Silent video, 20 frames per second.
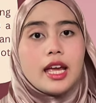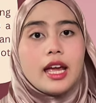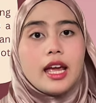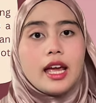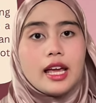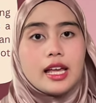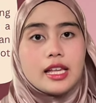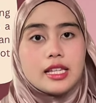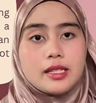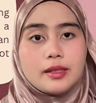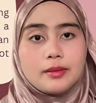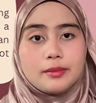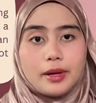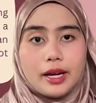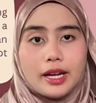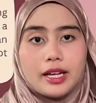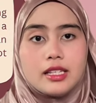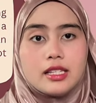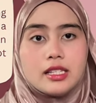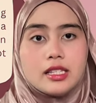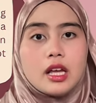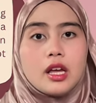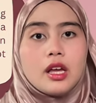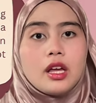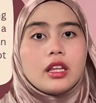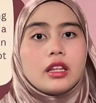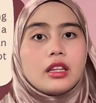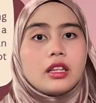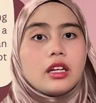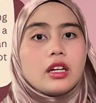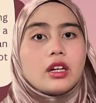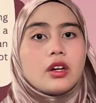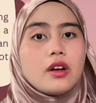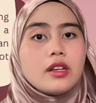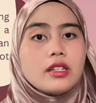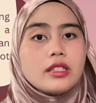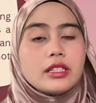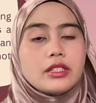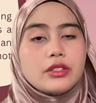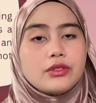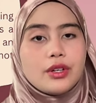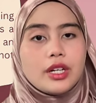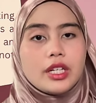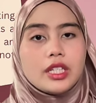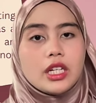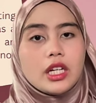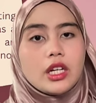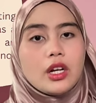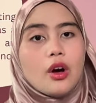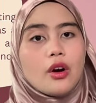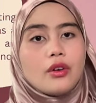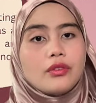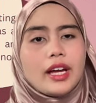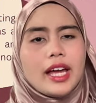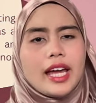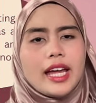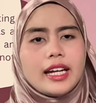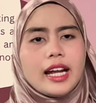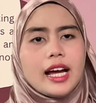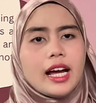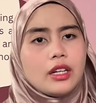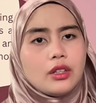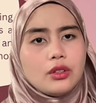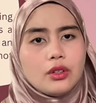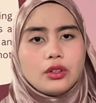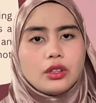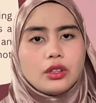examines the concentration of an unknown